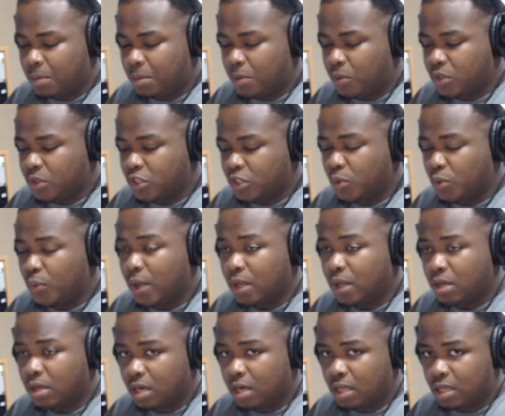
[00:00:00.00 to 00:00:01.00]
Amory was well
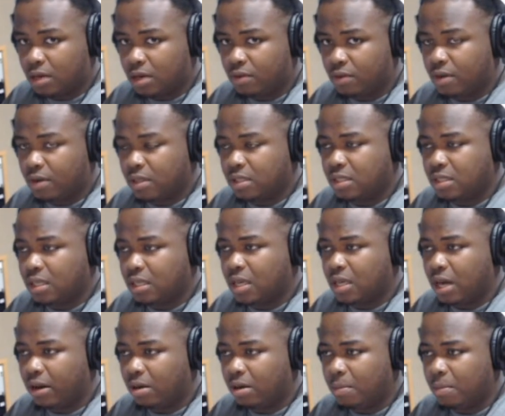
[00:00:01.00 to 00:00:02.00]
connected across the
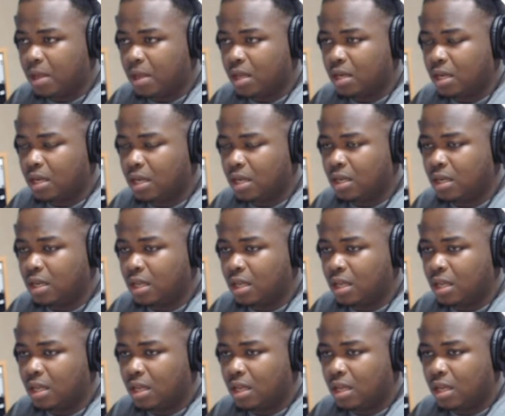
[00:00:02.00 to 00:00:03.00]
Caribbean, and
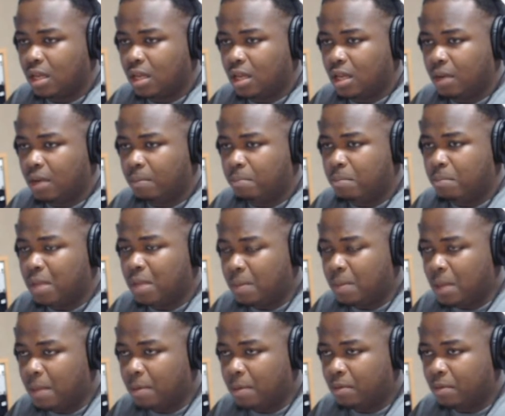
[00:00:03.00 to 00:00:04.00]
many
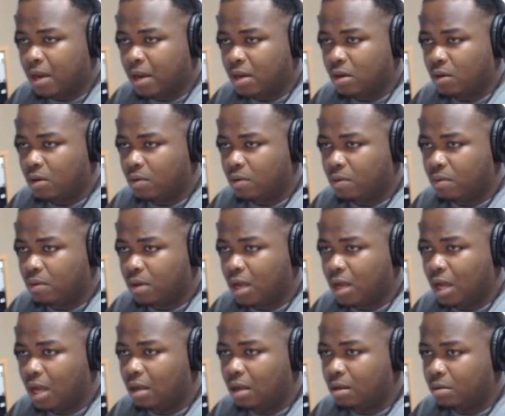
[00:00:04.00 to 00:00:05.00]
people right now
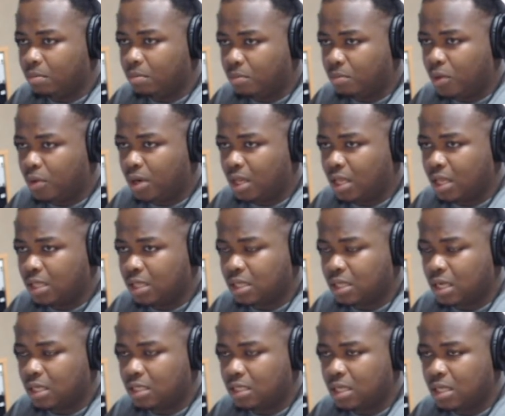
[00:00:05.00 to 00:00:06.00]
are mourning his
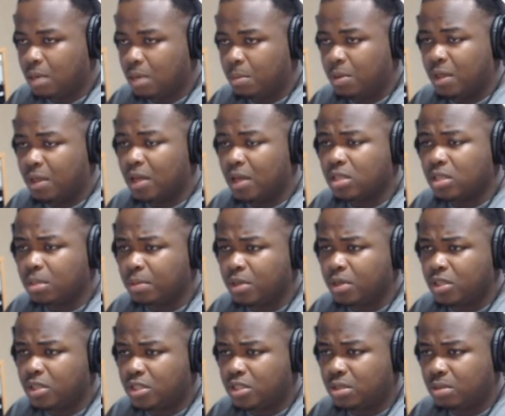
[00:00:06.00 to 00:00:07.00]
loss. But thank you so
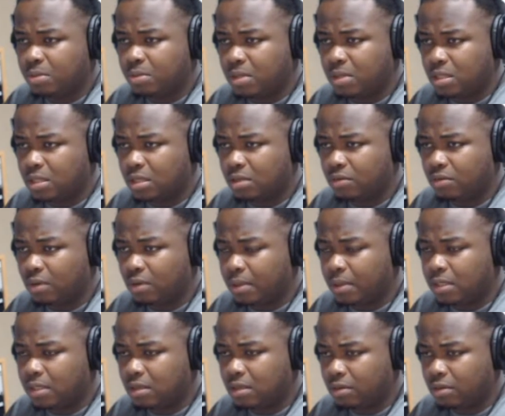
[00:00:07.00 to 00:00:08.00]
much, Mr.
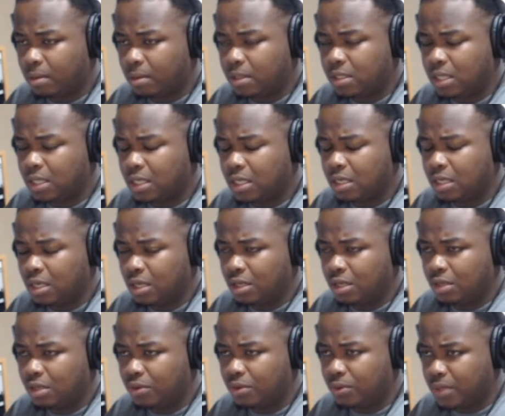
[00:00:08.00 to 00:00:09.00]
Robertson.
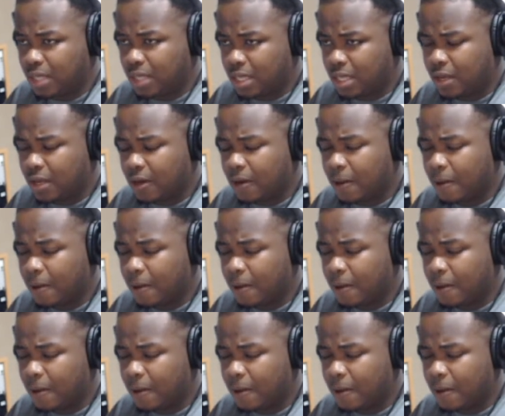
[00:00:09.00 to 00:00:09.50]
You do take care.